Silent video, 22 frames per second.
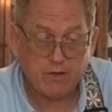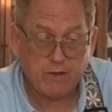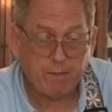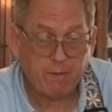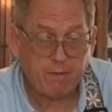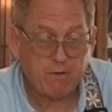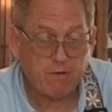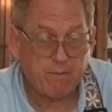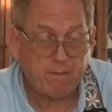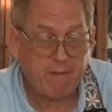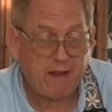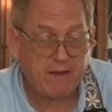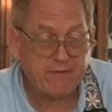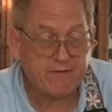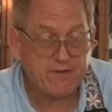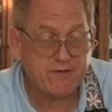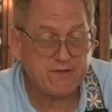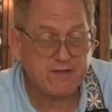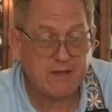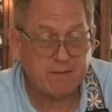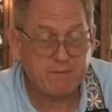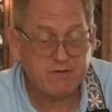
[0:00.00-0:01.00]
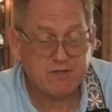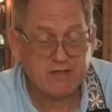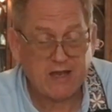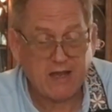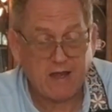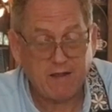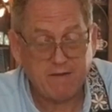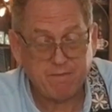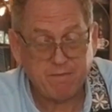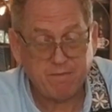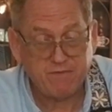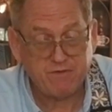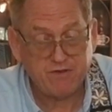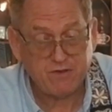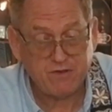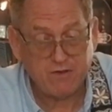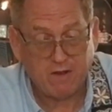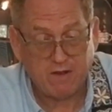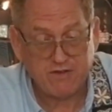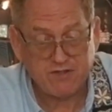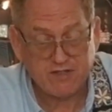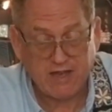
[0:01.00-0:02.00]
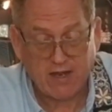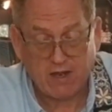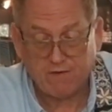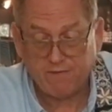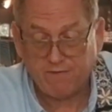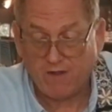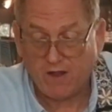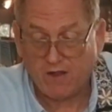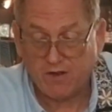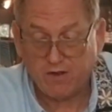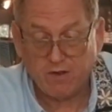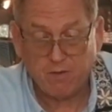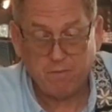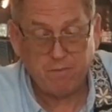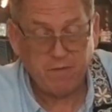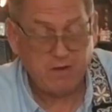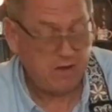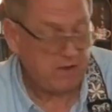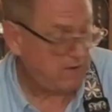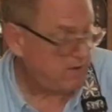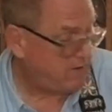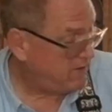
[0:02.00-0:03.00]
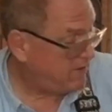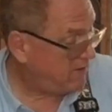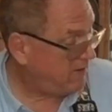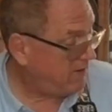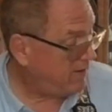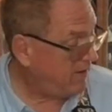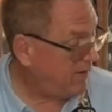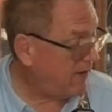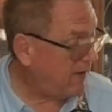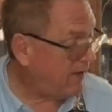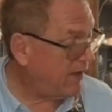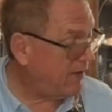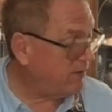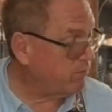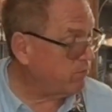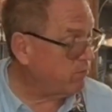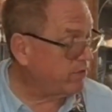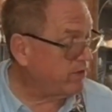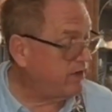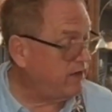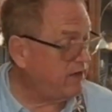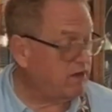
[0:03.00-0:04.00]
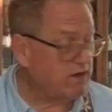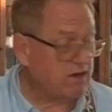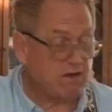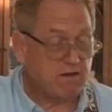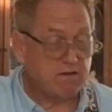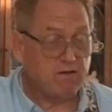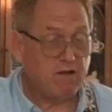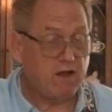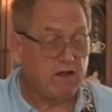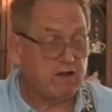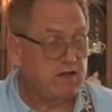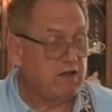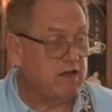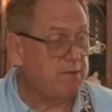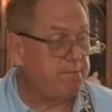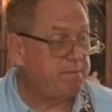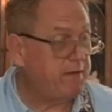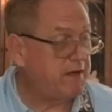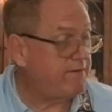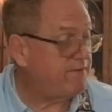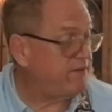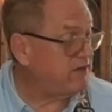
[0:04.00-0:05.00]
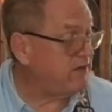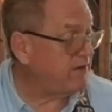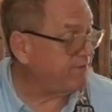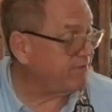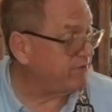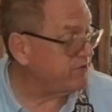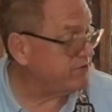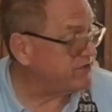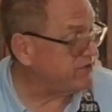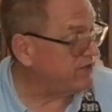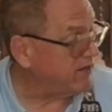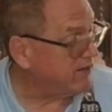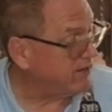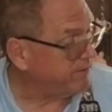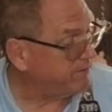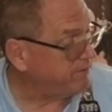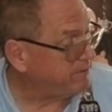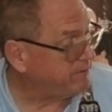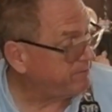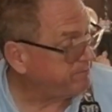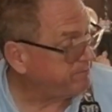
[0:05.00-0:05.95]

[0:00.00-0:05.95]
up to about the same sound volume. And we'll hear a little bit of a difference there.